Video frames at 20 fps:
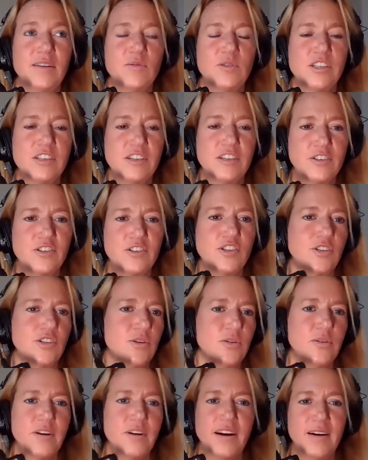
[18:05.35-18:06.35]
which are
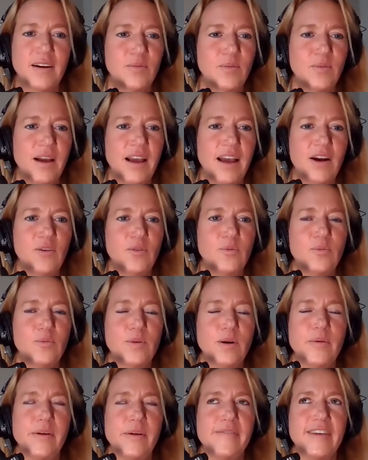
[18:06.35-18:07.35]
how
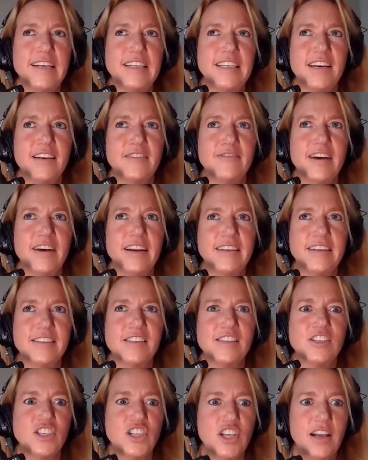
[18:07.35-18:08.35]
what we've identified as
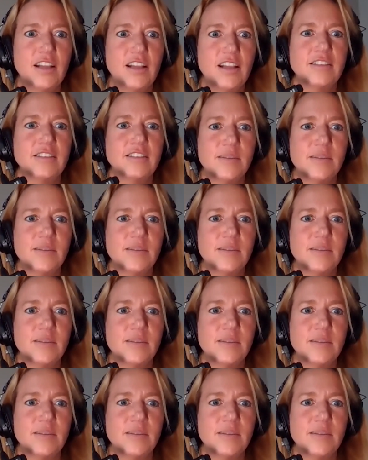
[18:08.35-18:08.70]
the challenge,